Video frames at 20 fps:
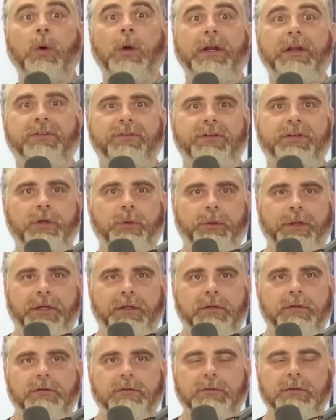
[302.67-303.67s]
what it's
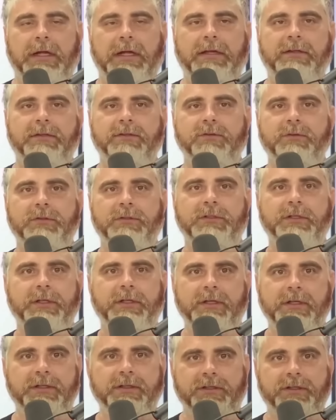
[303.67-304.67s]
doing, right?
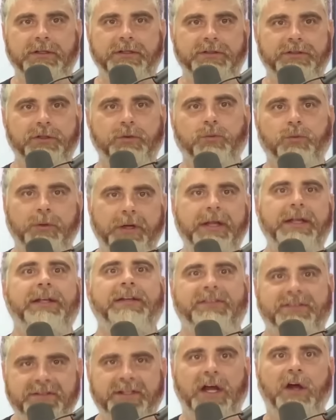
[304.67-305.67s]
the ring
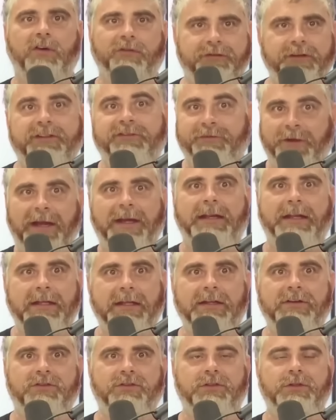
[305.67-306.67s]
itself is fighting
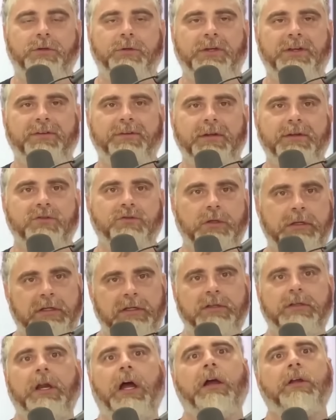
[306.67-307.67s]
against you in a sense, trying
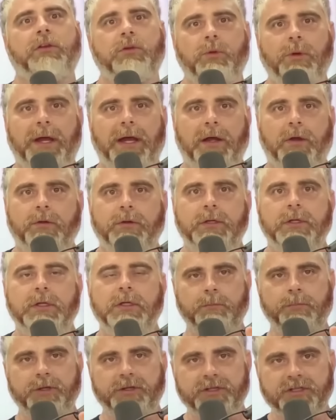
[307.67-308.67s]
to knock you out.
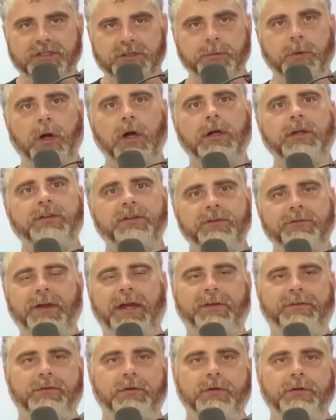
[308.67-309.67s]
But the smartest
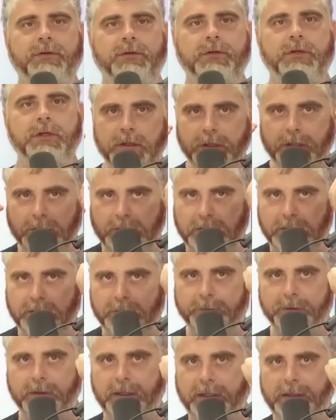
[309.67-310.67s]
investors, they
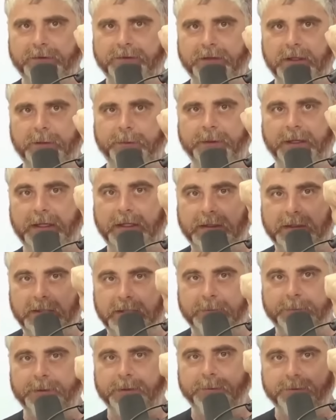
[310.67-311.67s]
keep their hands up, they
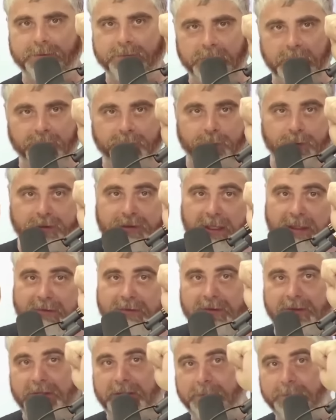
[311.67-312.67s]
keep themselves
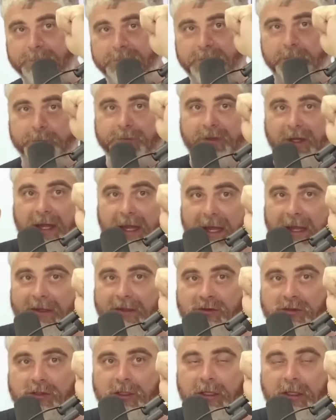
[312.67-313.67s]
protected, they keep themselves
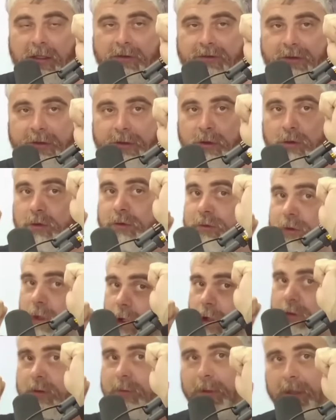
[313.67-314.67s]
hedged, so they don't lose
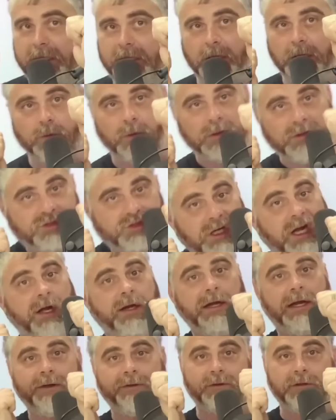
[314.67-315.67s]
all their money on one
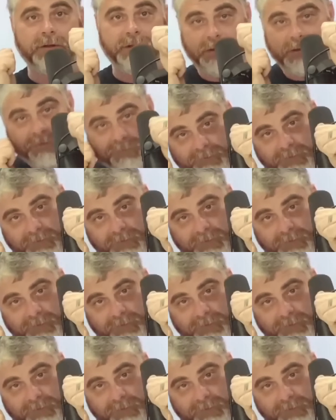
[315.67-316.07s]
shot ever, you know,